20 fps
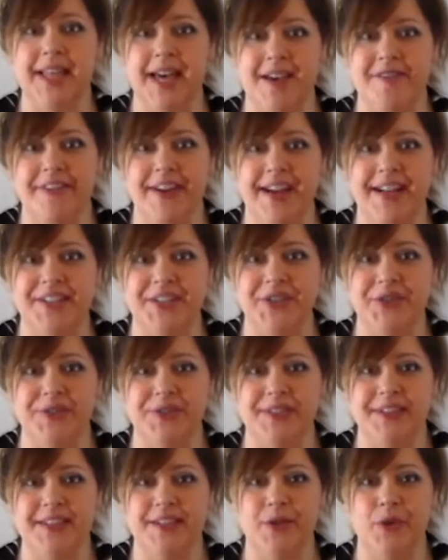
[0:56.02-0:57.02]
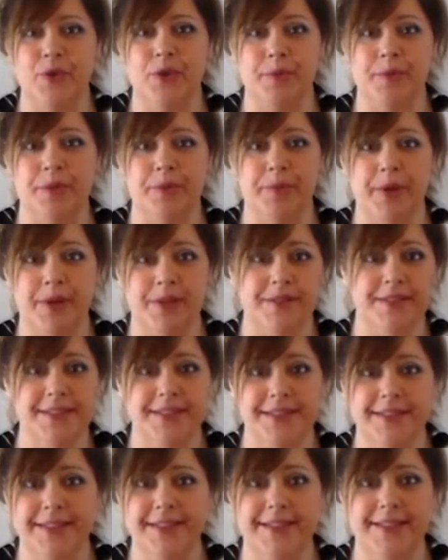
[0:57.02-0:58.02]
Lot faster than normal.
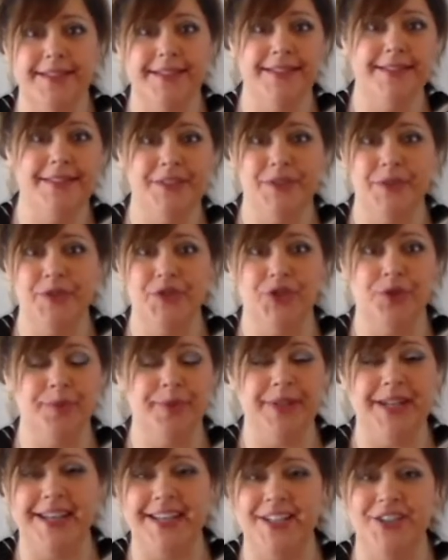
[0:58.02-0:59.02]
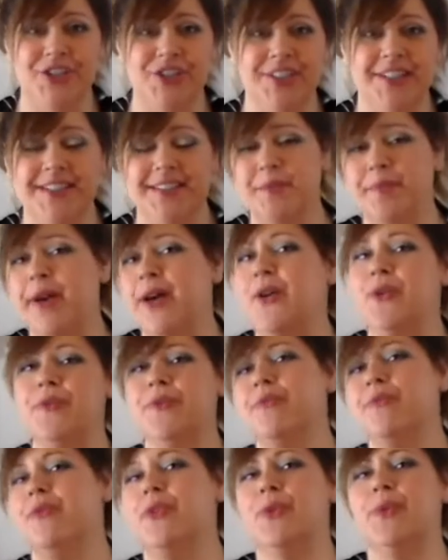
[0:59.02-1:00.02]
Parsley germination is
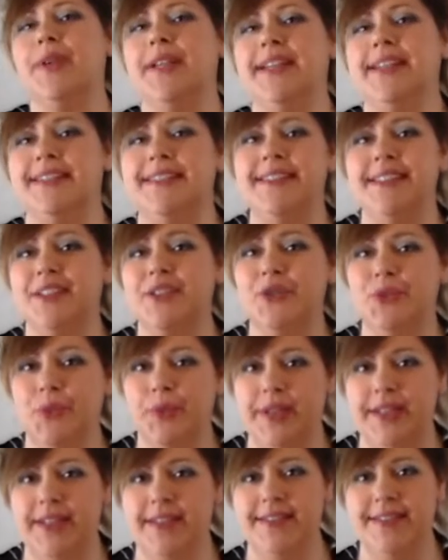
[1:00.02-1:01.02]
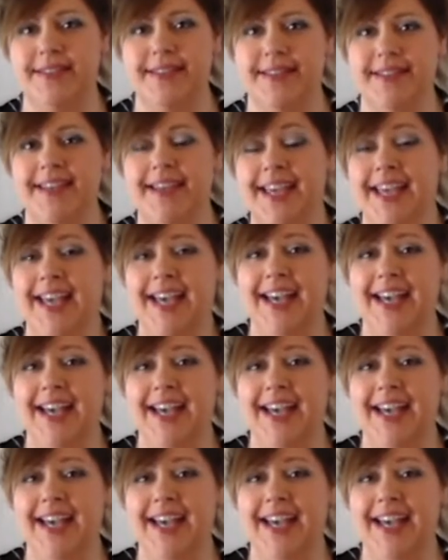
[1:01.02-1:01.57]
about 3 to 6 weeks, and